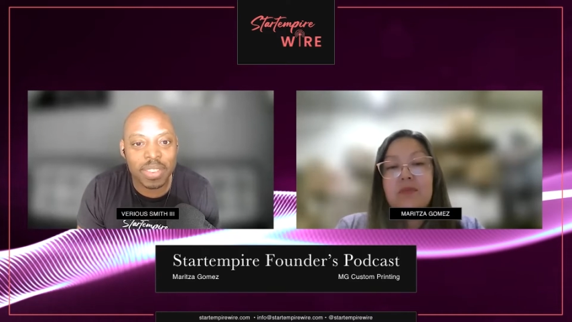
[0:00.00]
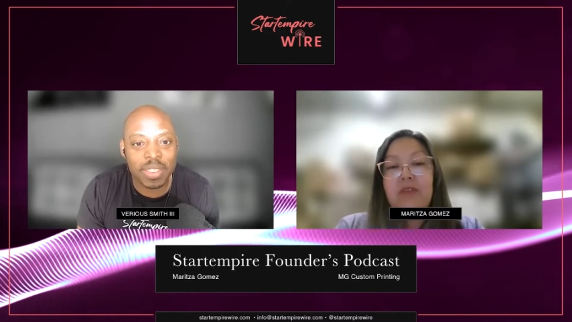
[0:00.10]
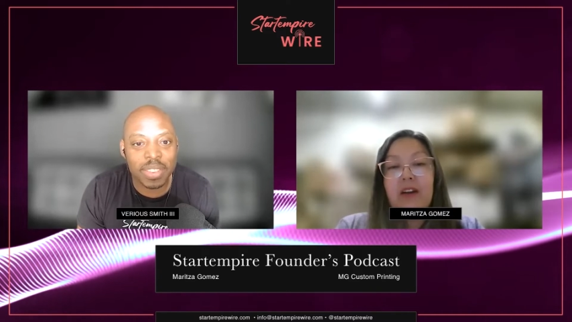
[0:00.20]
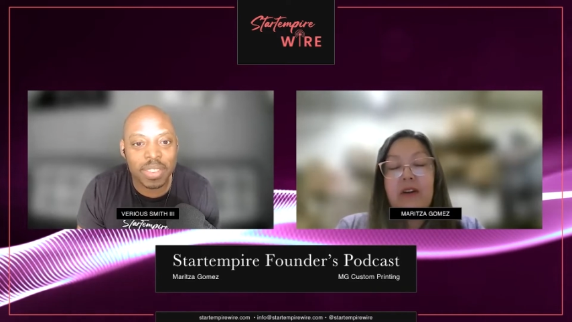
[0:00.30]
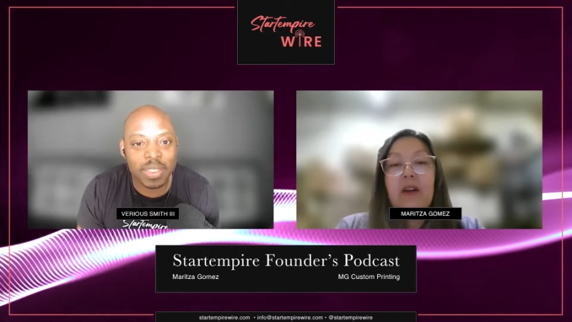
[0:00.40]

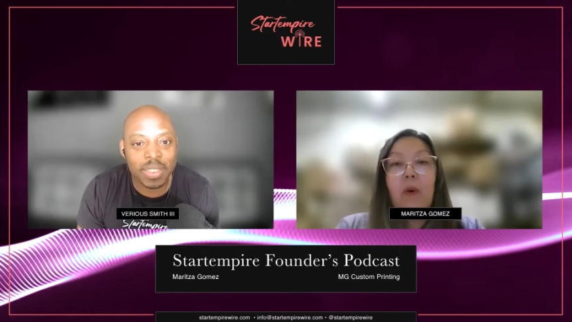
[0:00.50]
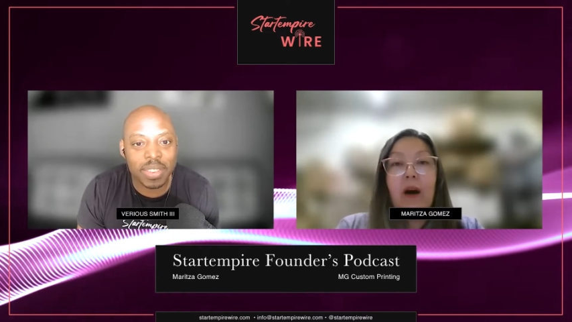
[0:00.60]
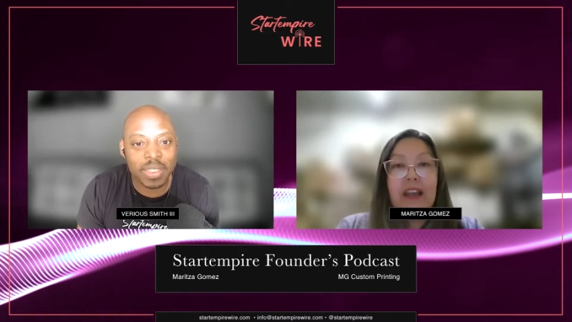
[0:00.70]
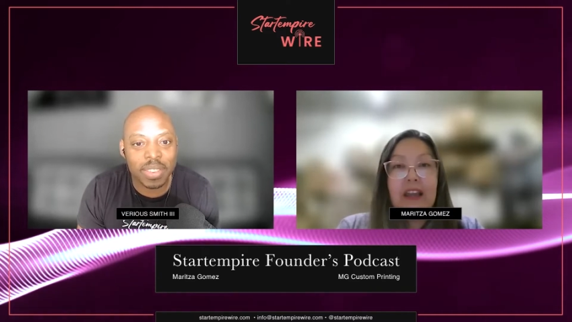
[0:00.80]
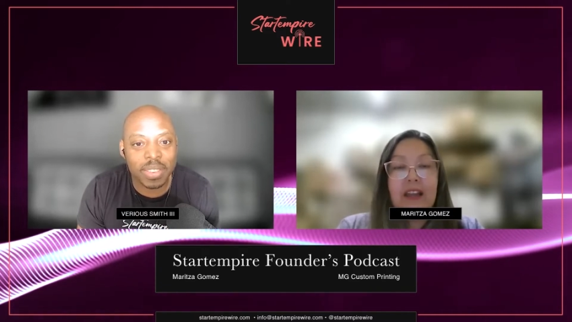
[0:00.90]
Speaker 1: very
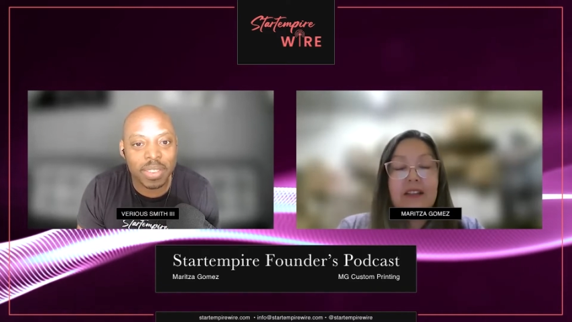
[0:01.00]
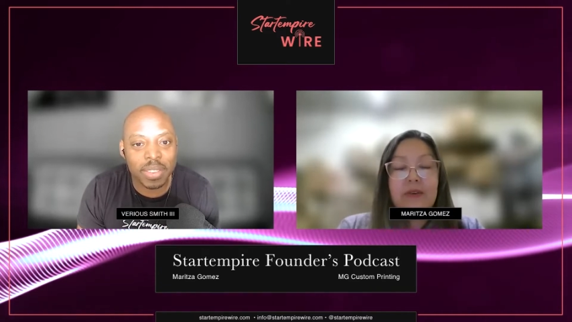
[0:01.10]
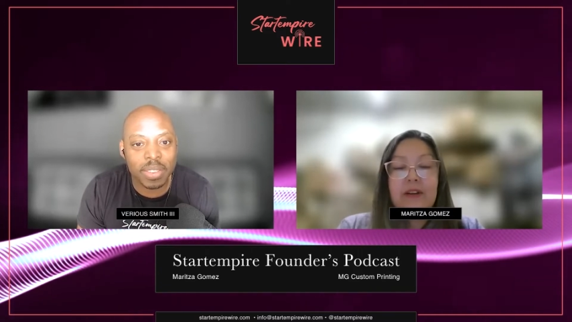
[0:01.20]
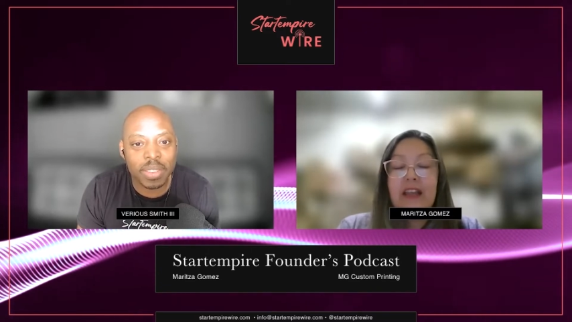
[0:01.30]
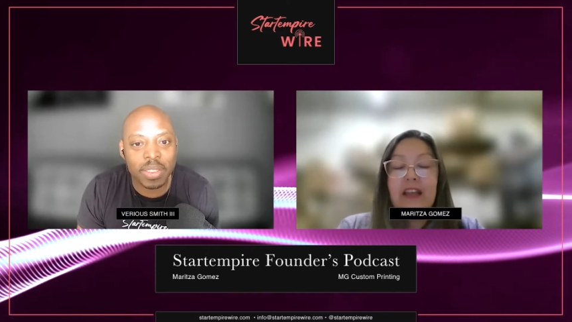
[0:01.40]
quiet
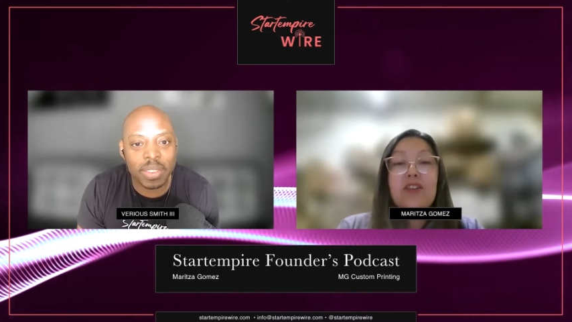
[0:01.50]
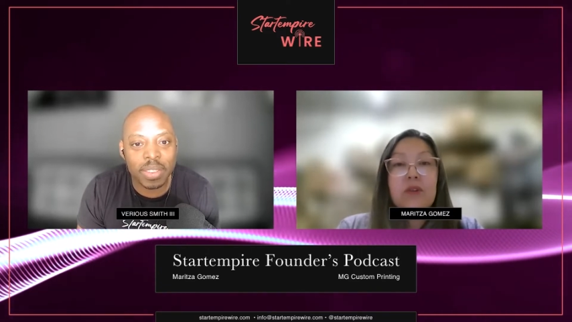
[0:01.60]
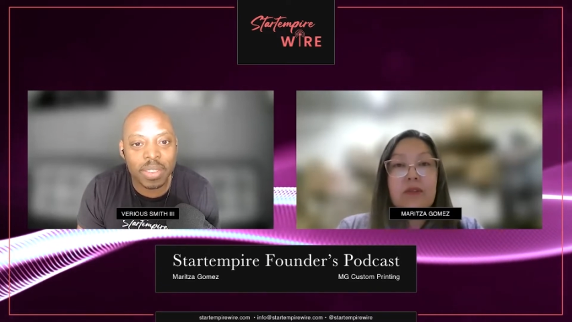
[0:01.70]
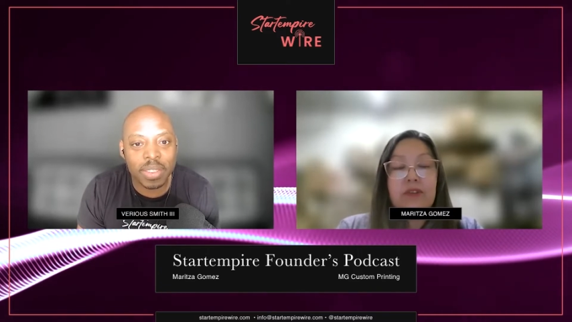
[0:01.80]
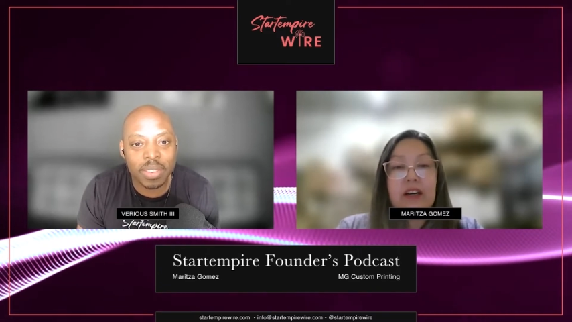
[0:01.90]
or an
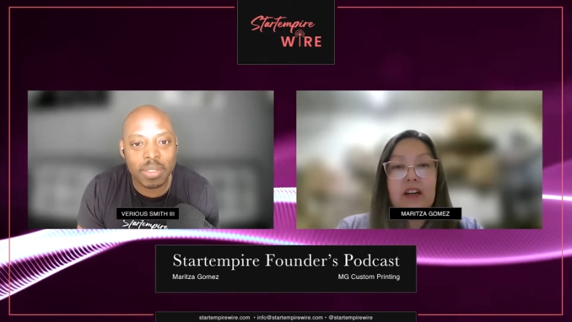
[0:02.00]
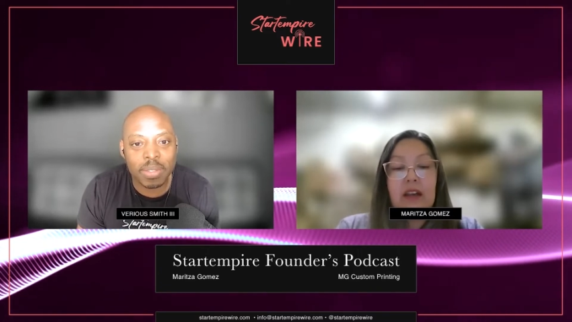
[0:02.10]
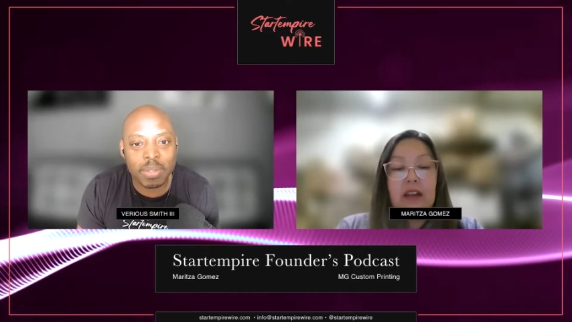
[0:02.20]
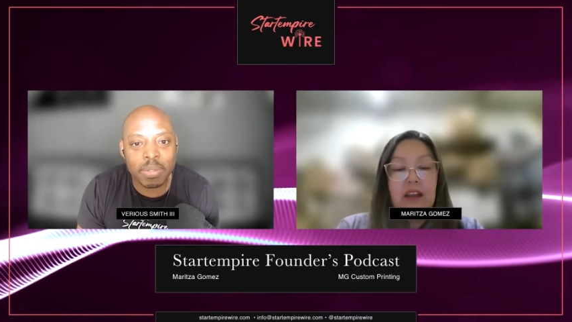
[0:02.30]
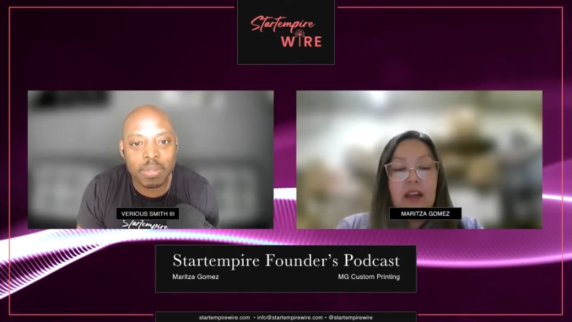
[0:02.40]
introvert,
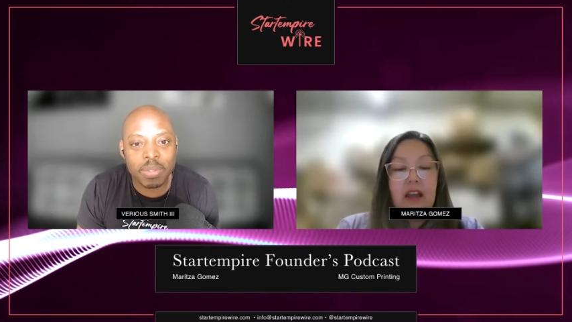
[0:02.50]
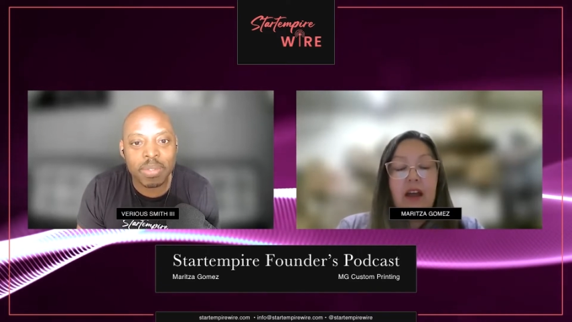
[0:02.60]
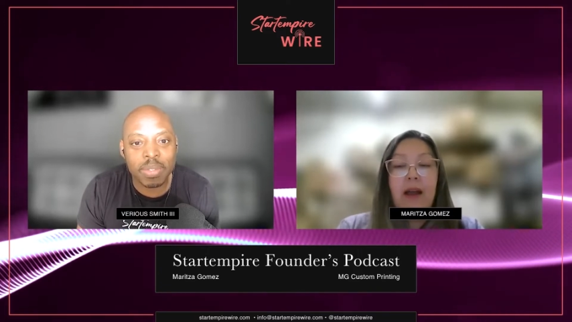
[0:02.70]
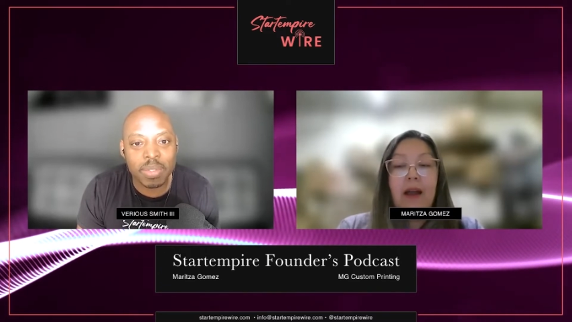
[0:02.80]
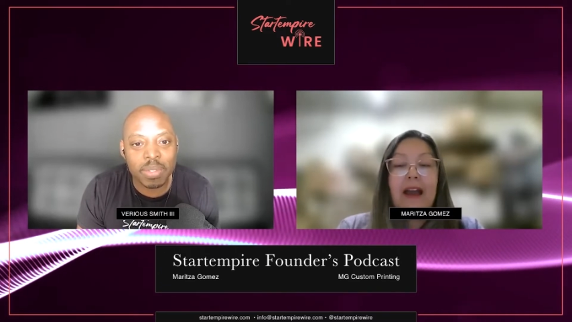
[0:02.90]

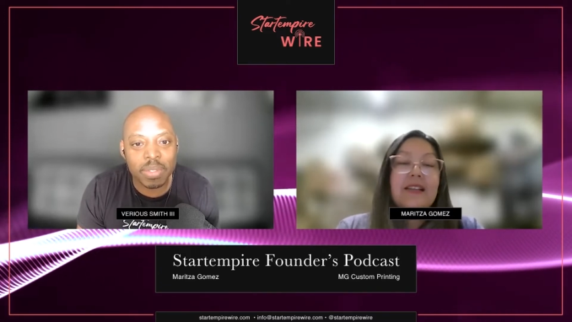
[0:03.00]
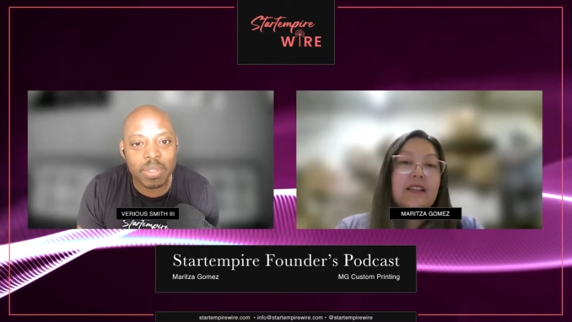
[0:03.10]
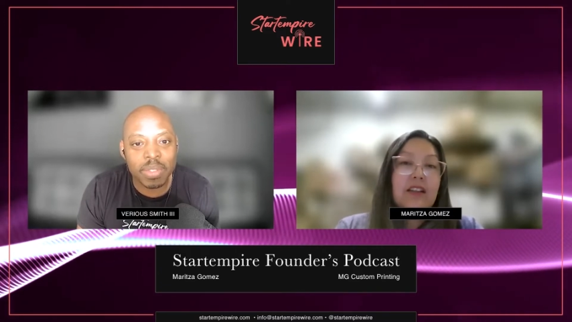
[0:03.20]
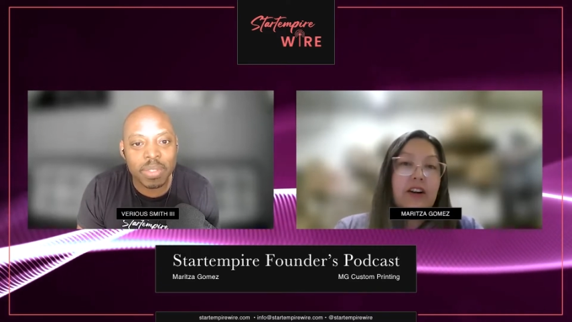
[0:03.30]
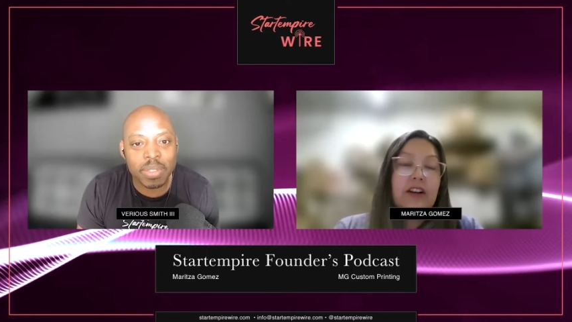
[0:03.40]
uh, I
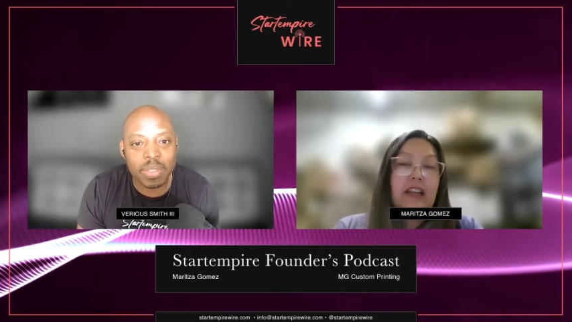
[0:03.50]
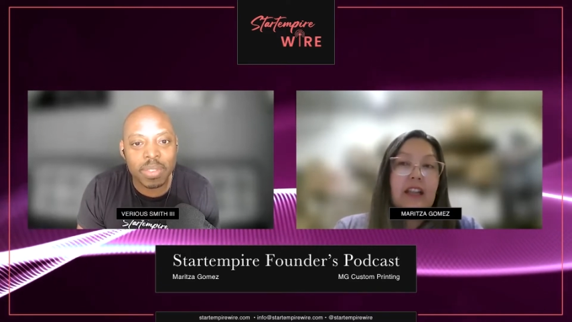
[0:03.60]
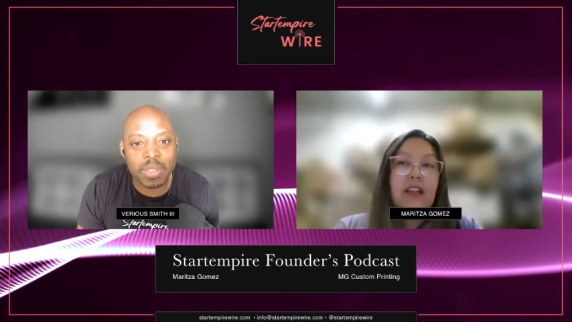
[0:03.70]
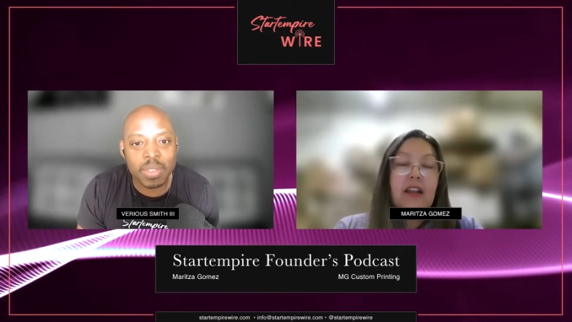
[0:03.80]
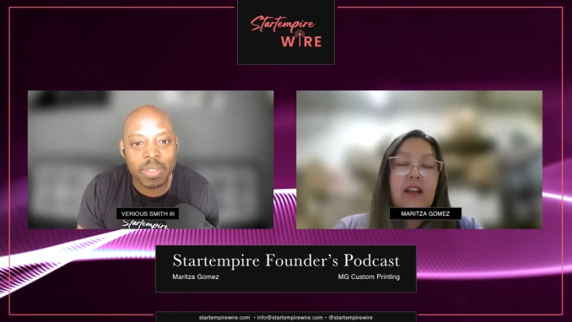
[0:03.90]
started